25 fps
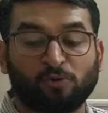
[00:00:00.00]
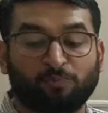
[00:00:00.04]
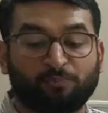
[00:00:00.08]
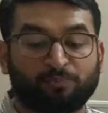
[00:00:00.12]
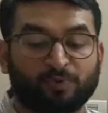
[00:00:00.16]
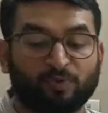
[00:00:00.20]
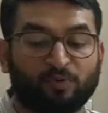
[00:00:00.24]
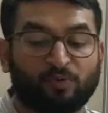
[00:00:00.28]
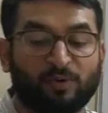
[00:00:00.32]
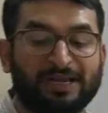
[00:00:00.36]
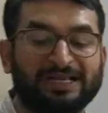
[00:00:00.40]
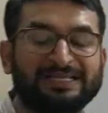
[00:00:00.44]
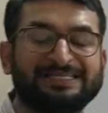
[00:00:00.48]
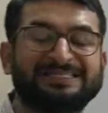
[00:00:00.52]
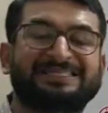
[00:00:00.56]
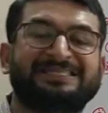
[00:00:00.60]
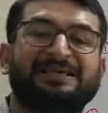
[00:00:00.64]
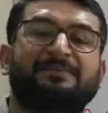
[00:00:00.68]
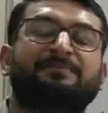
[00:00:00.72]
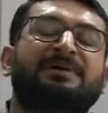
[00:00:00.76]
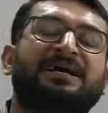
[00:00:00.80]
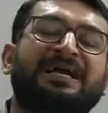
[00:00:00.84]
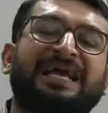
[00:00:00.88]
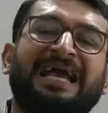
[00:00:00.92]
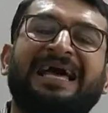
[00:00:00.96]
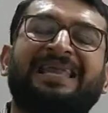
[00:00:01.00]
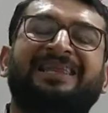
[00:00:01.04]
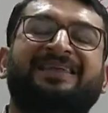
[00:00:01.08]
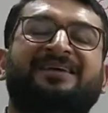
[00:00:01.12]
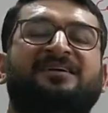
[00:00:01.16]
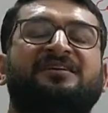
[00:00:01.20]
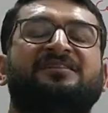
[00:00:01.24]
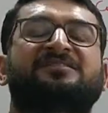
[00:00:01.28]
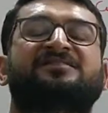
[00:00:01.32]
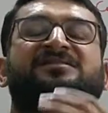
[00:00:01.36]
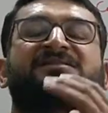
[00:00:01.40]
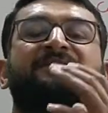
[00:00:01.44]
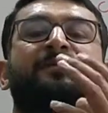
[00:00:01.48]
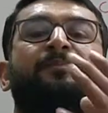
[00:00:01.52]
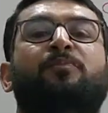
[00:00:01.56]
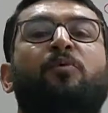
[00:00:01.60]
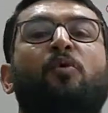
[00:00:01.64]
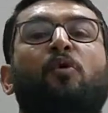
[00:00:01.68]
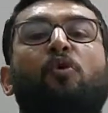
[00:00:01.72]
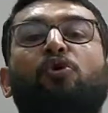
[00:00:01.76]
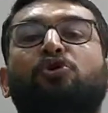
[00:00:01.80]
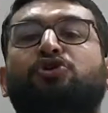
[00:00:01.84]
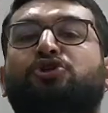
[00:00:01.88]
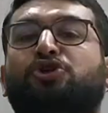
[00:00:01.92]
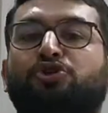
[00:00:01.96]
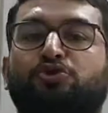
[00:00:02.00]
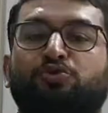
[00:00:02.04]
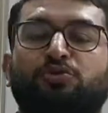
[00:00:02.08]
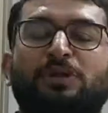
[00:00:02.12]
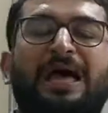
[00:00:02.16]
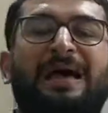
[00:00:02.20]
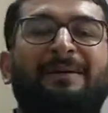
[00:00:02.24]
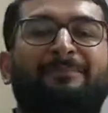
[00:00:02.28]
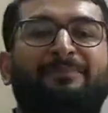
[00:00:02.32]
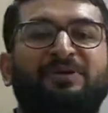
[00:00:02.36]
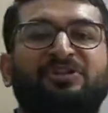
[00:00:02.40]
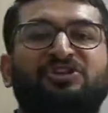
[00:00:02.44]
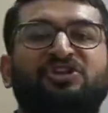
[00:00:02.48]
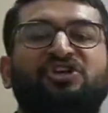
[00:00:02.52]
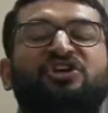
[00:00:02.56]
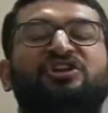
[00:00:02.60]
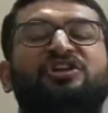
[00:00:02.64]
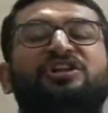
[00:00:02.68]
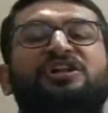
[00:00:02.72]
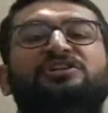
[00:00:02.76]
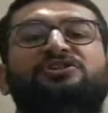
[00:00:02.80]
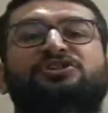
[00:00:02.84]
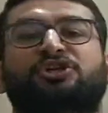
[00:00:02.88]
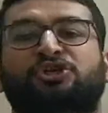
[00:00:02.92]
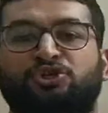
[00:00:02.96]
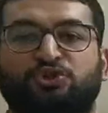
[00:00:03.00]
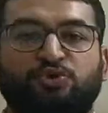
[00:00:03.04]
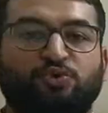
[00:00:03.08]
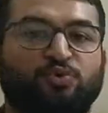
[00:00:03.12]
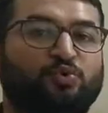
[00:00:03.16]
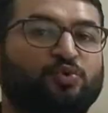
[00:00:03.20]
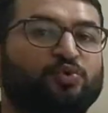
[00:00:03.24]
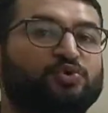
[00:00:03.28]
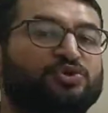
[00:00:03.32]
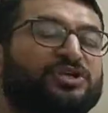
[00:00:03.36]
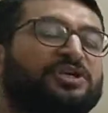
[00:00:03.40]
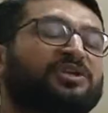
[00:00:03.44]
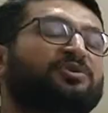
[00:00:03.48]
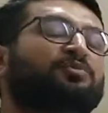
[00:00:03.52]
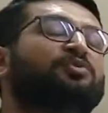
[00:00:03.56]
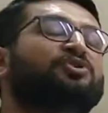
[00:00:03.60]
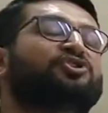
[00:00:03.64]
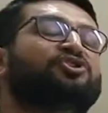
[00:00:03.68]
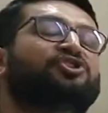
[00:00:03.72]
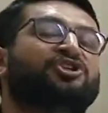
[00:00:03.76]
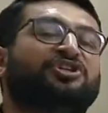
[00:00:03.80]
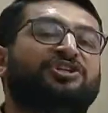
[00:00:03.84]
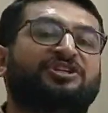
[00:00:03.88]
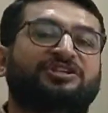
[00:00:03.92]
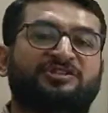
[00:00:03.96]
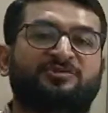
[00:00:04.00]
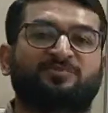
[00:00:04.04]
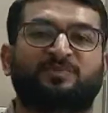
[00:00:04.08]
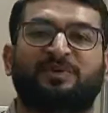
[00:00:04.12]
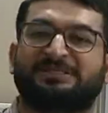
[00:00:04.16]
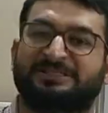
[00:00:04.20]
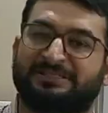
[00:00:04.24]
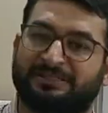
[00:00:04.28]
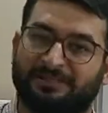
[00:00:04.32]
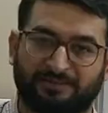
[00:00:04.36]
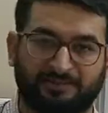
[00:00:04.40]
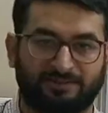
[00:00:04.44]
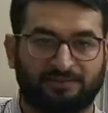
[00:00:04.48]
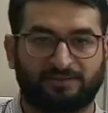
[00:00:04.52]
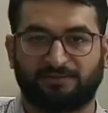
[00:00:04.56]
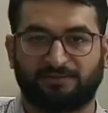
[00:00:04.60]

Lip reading: provides a mechanical support to the epithelial tissues in which it is present.